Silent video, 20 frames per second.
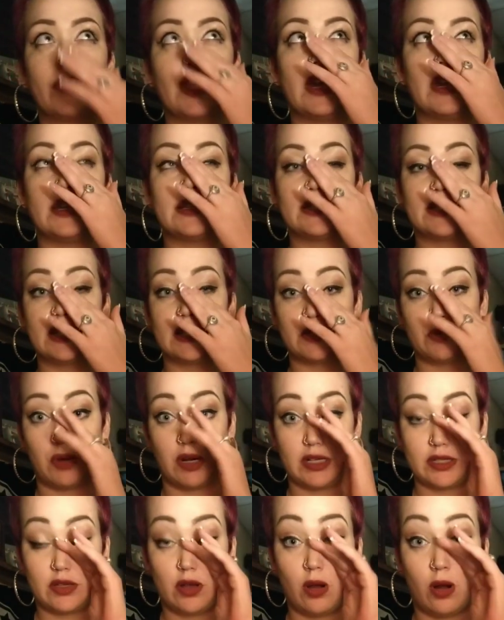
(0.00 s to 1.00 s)
in a sense
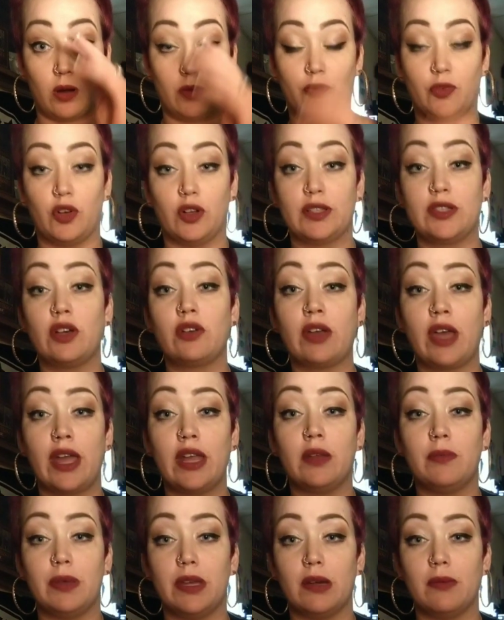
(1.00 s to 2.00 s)
where it's harmful. It's
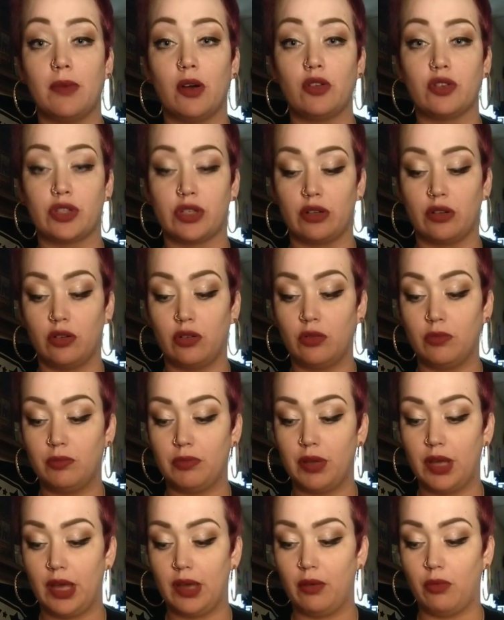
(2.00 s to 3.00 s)
okay to be emotional,
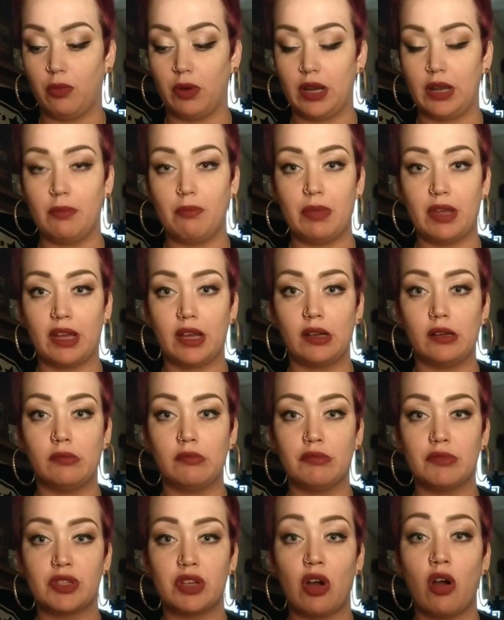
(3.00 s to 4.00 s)
but when it
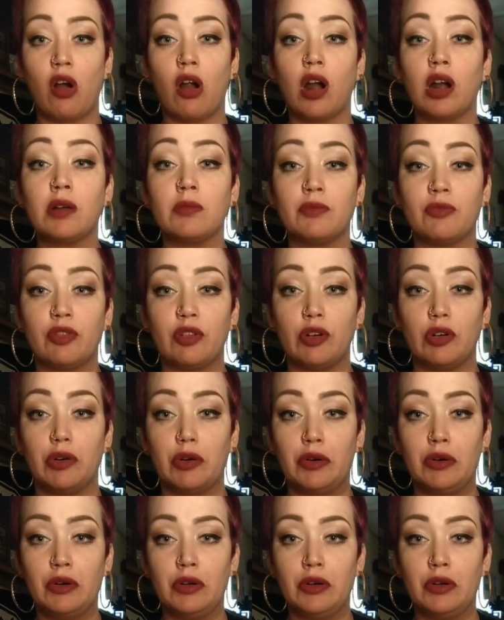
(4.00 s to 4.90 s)
becomes harmful,